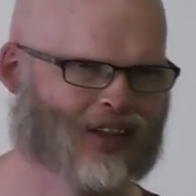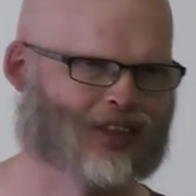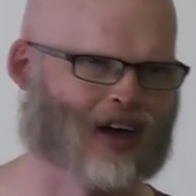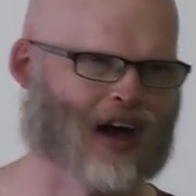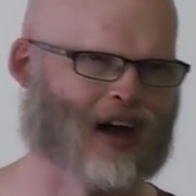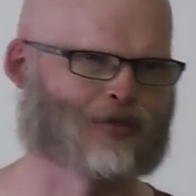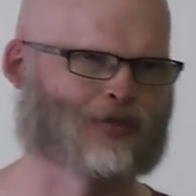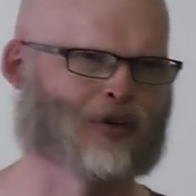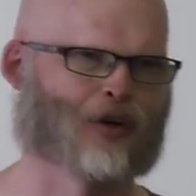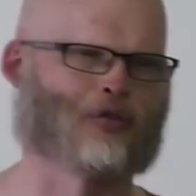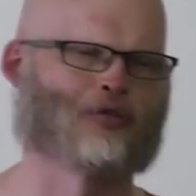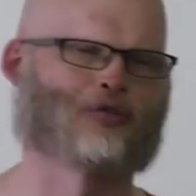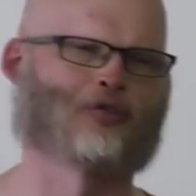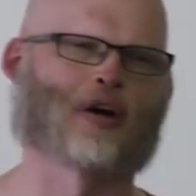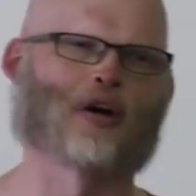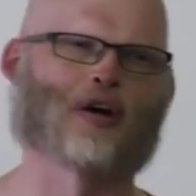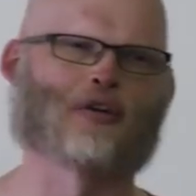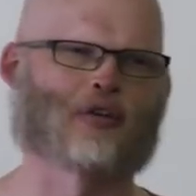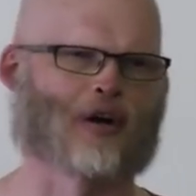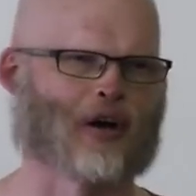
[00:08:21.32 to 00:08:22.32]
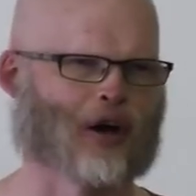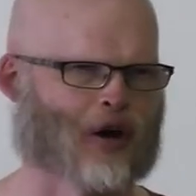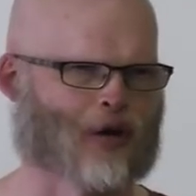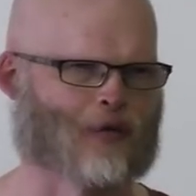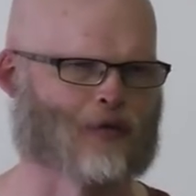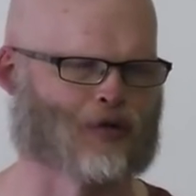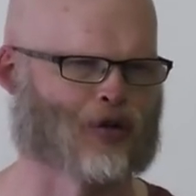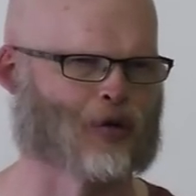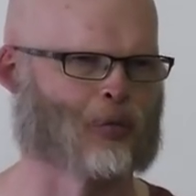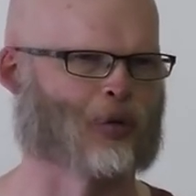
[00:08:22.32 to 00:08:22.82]
that I felt very, very
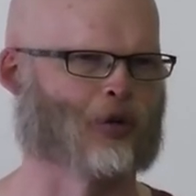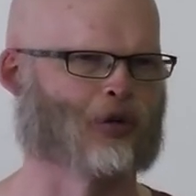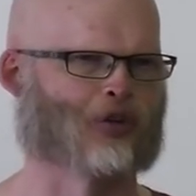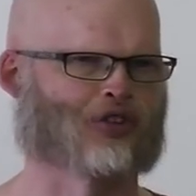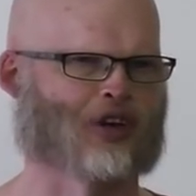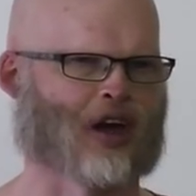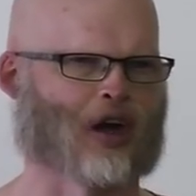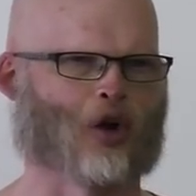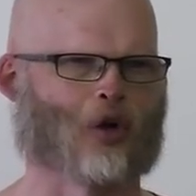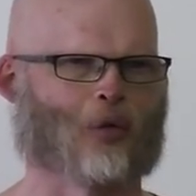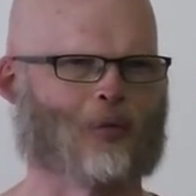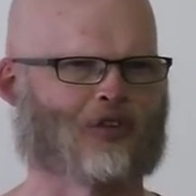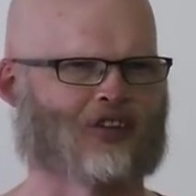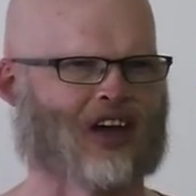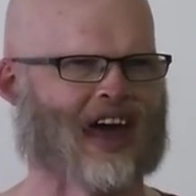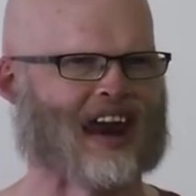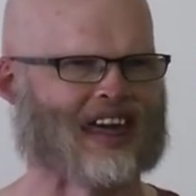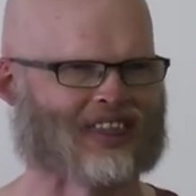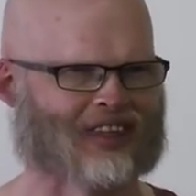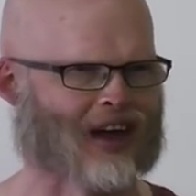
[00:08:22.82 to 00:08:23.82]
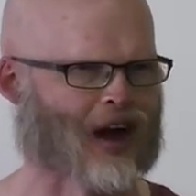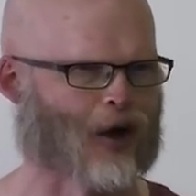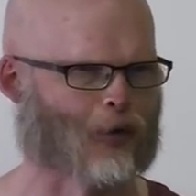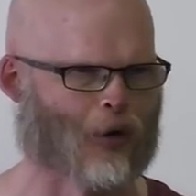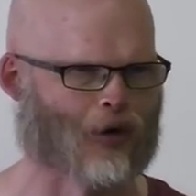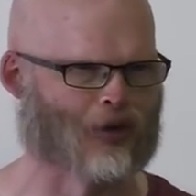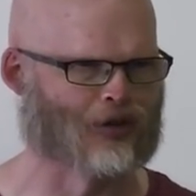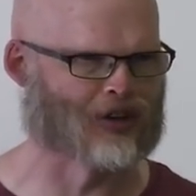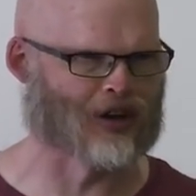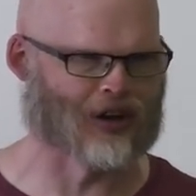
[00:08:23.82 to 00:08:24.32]
comfortable saying almost anything I
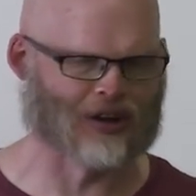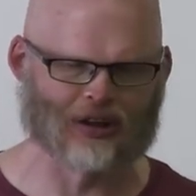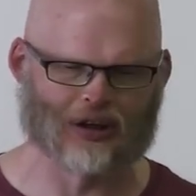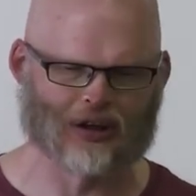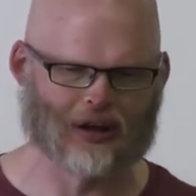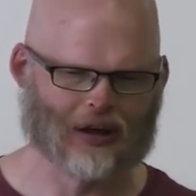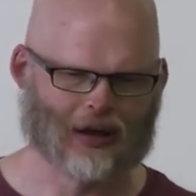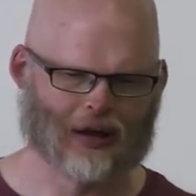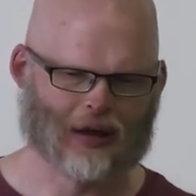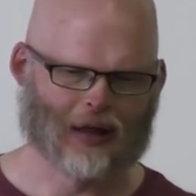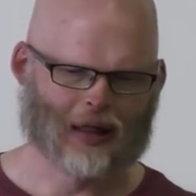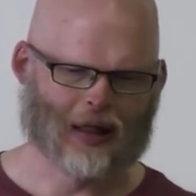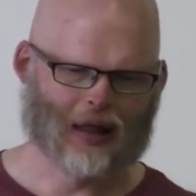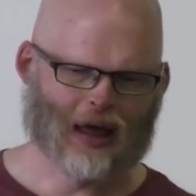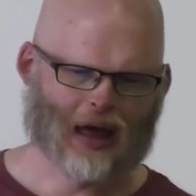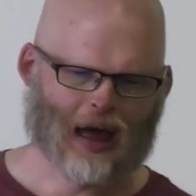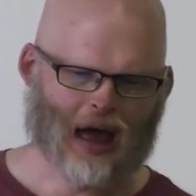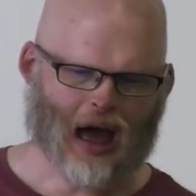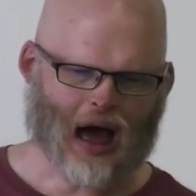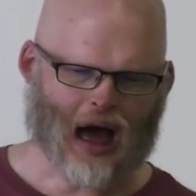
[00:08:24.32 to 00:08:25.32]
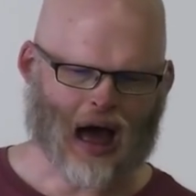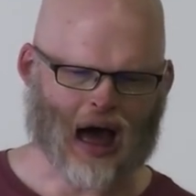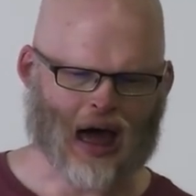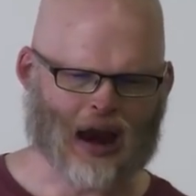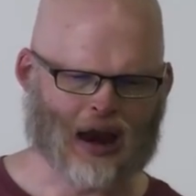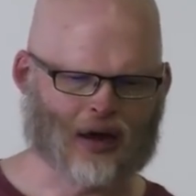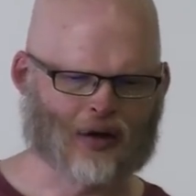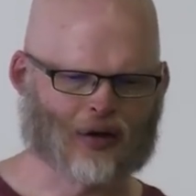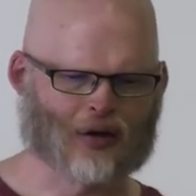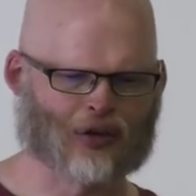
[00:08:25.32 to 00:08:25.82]
wanted.
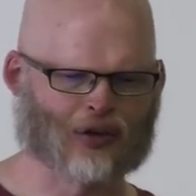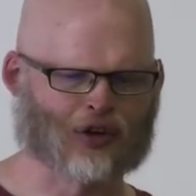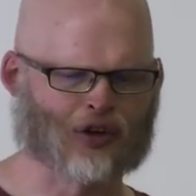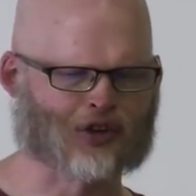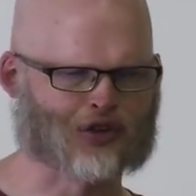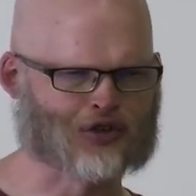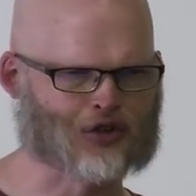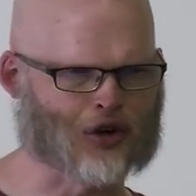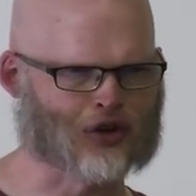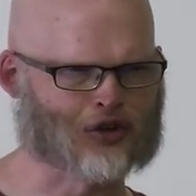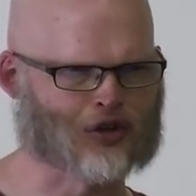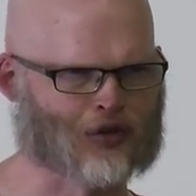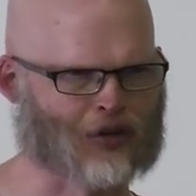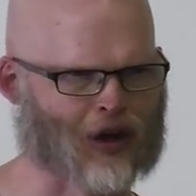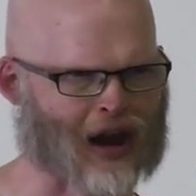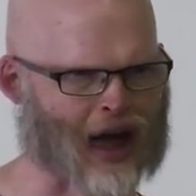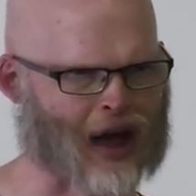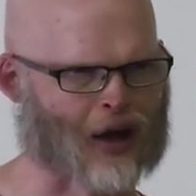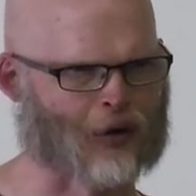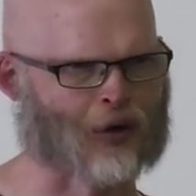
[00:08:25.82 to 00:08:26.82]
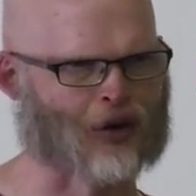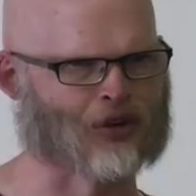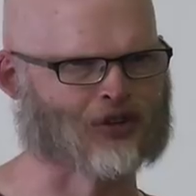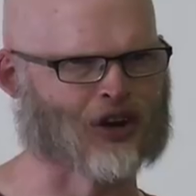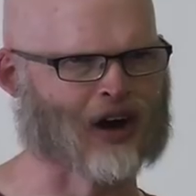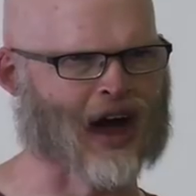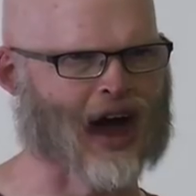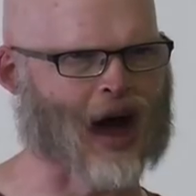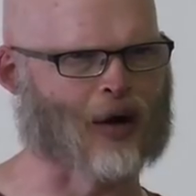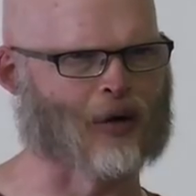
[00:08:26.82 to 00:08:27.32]
And the structure of the language
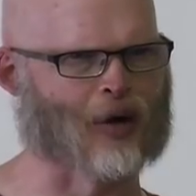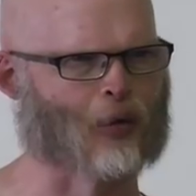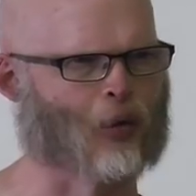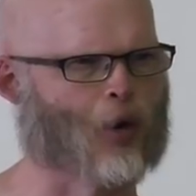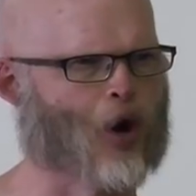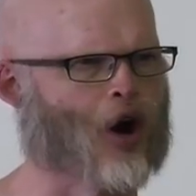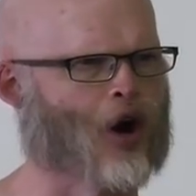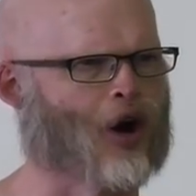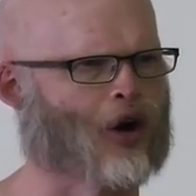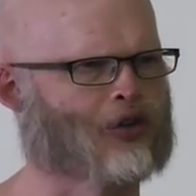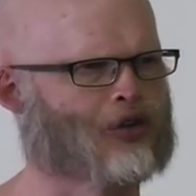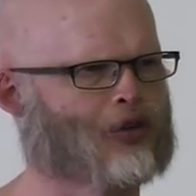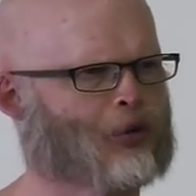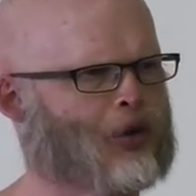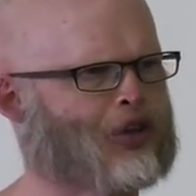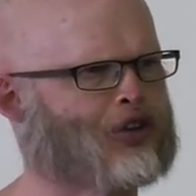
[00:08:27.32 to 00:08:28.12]
and how it worked